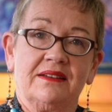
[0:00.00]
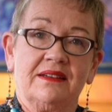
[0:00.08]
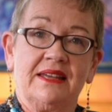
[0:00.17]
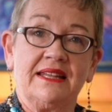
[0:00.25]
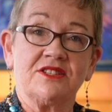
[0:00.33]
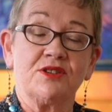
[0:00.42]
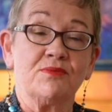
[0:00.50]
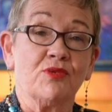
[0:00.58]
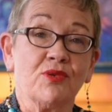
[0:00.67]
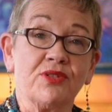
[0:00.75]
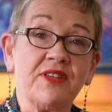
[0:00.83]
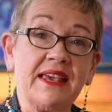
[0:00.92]
into
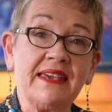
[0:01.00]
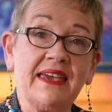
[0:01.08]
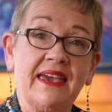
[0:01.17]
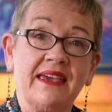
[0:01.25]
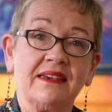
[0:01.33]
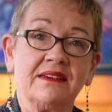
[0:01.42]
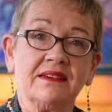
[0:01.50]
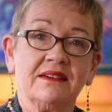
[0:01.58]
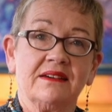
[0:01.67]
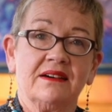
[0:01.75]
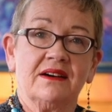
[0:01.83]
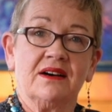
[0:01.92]
more thinking,
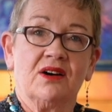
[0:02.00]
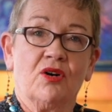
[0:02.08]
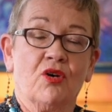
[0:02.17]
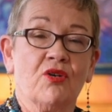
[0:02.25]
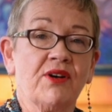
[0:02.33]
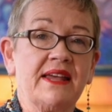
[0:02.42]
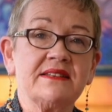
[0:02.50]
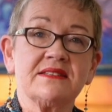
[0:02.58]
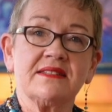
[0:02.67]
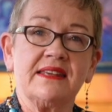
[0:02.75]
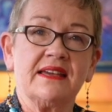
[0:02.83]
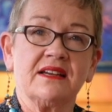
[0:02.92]
or into
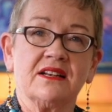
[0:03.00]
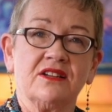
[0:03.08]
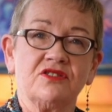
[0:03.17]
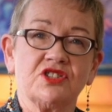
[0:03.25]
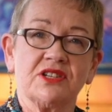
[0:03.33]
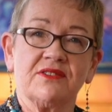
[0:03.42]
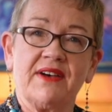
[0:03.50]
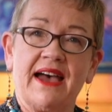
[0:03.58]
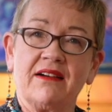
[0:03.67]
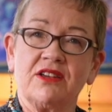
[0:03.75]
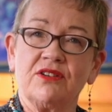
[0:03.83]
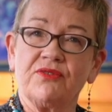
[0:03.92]
the inclusion of
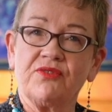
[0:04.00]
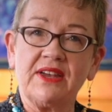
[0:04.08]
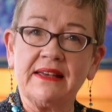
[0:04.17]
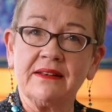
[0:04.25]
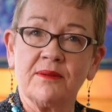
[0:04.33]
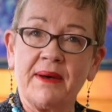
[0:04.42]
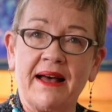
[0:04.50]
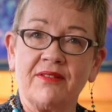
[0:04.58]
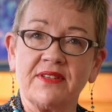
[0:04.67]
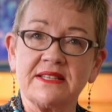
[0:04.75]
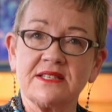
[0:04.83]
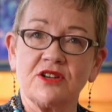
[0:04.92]
how you feel about
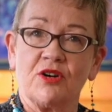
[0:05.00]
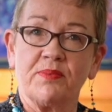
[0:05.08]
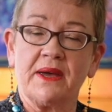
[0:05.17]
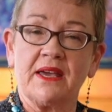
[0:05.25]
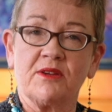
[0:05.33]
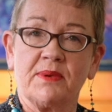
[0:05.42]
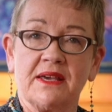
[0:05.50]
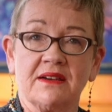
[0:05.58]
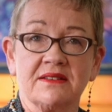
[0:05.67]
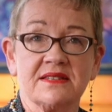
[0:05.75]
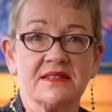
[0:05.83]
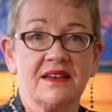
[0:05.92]
this topic,
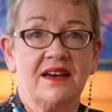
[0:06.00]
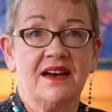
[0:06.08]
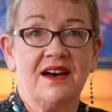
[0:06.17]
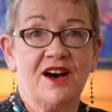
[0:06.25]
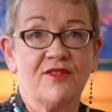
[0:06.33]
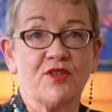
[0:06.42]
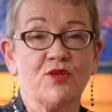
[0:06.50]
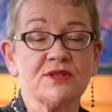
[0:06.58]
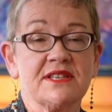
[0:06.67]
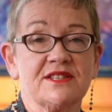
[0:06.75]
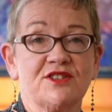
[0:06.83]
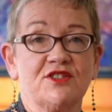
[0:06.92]
because of
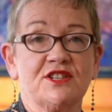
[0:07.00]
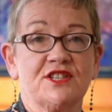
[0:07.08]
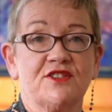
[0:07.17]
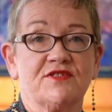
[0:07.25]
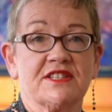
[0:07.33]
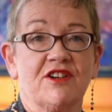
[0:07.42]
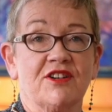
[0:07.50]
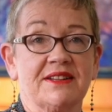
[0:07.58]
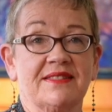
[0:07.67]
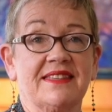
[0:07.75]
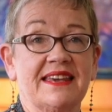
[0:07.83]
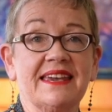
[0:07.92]
course as soon as you've
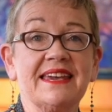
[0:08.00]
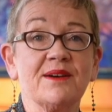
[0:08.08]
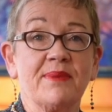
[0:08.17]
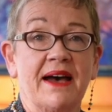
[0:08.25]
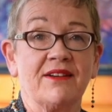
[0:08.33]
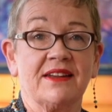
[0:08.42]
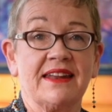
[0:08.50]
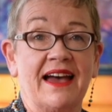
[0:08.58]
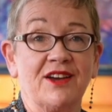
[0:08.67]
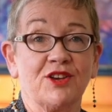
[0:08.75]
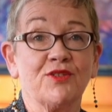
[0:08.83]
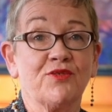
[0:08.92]
started thinking about it,
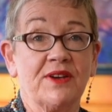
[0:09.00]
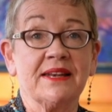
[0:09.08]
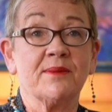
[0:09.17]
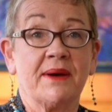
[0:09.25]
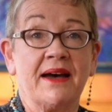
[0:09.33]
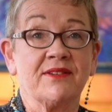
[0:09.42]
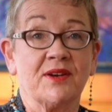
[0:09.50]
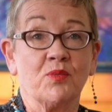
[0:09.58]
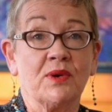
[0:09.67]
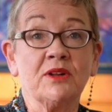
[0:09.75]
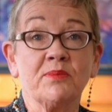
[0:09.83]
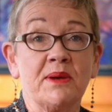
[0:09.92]
how you feel about it
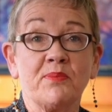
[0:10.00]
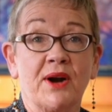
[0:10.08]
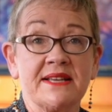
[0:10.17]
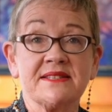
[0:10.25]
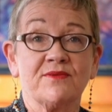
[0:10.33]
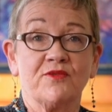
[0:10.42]
will be present